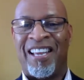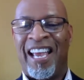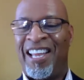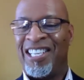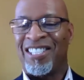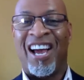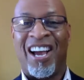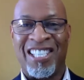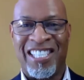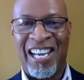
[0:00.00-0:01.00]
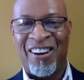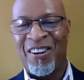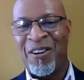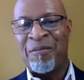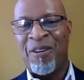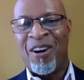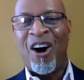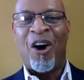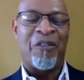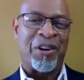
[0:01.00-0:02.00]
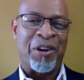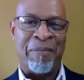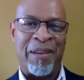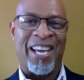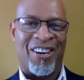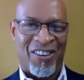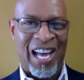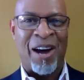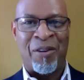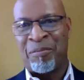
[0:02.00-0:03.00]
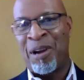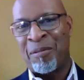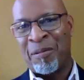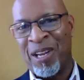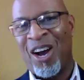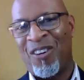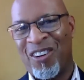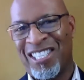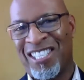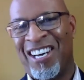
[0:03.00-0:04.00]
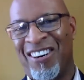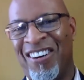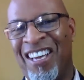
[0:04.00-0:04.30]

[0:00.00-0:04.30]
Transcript: And as long as they're offering a meal, I will probably always go.